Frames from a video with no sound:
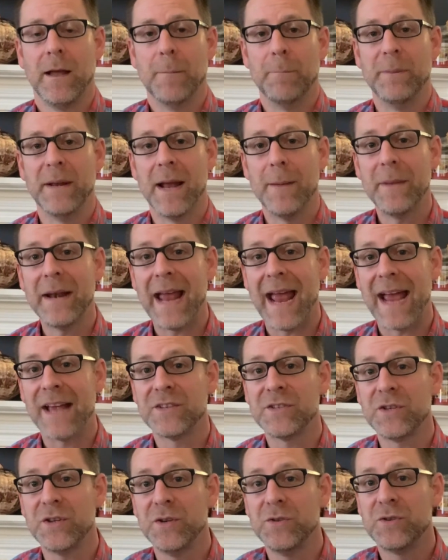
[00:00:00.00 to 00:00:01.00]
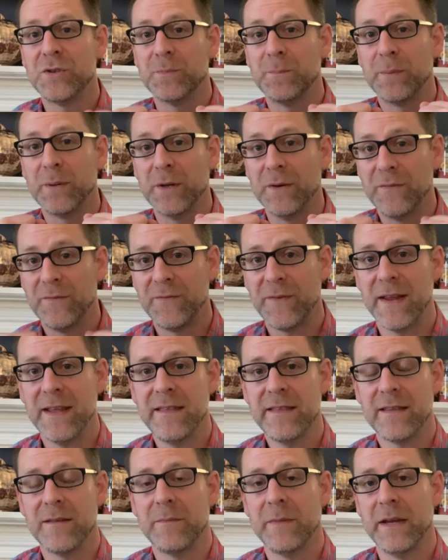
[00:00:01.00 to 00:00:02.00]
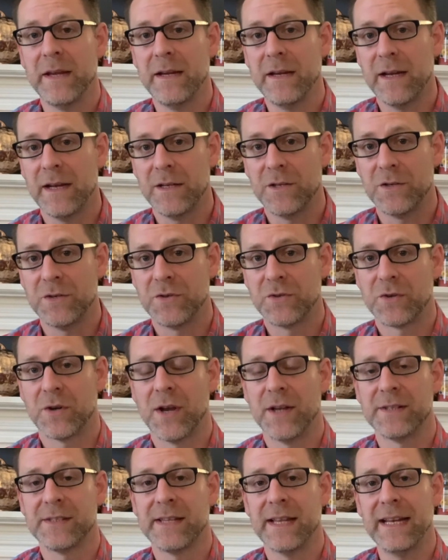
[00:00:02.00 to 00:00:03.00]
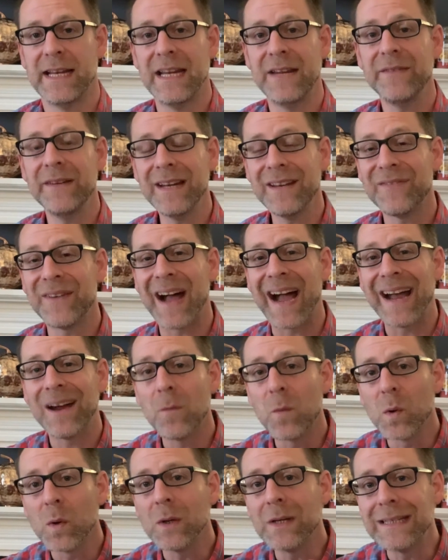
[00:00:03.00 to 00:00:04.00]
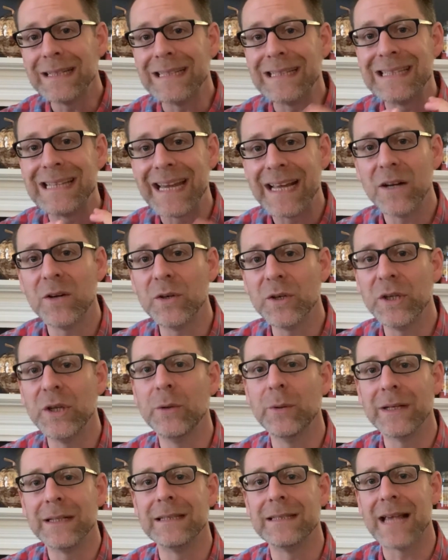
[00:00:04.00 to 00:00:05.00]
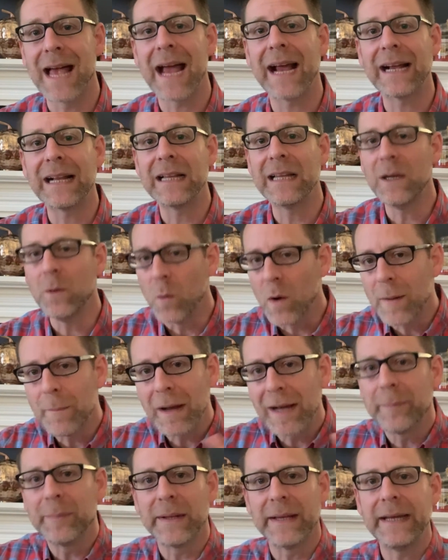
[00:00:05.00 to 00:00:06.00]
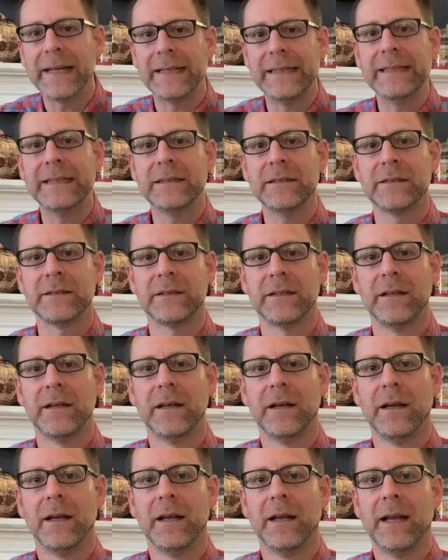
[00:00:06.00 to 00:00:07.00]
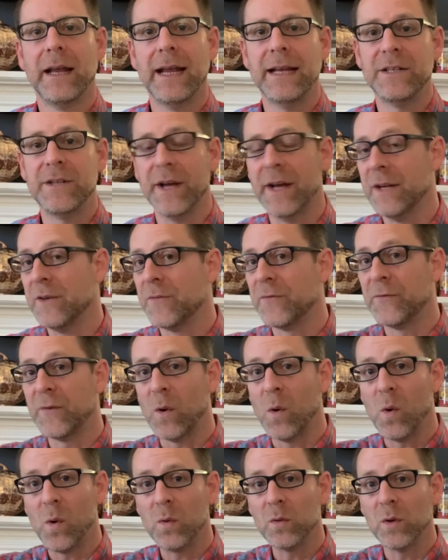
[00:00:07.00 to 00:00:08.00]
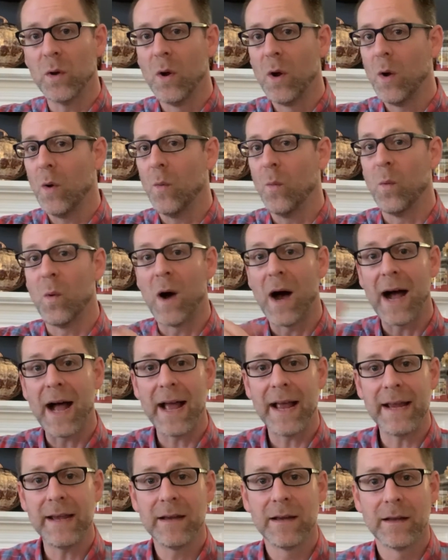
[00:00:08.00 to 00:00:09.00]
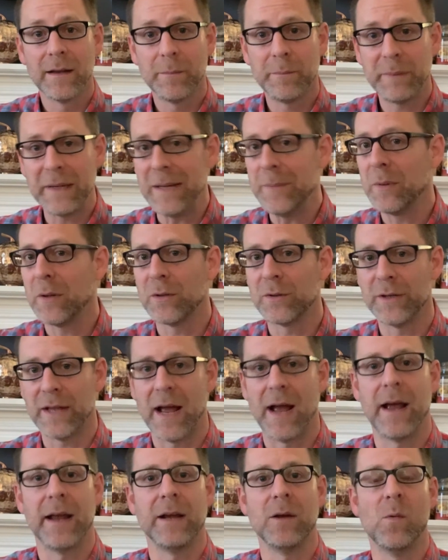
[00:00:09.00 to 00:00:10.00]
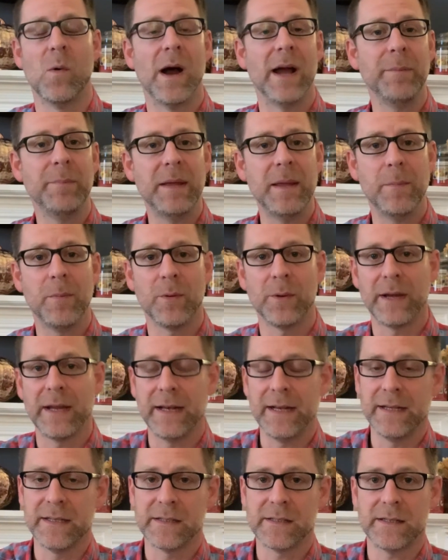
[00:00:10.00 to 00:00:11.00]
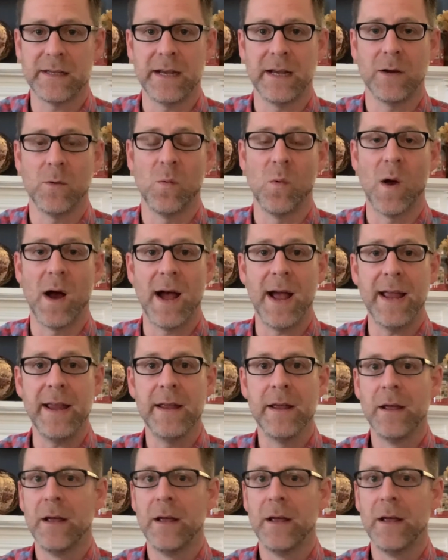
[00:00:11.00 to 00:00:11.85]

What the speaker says: But I'm going to ask you to put faith in me and to trust that even if I were to tell you exactly what my plan is and to unfold why people are dying, why people are getting sick, why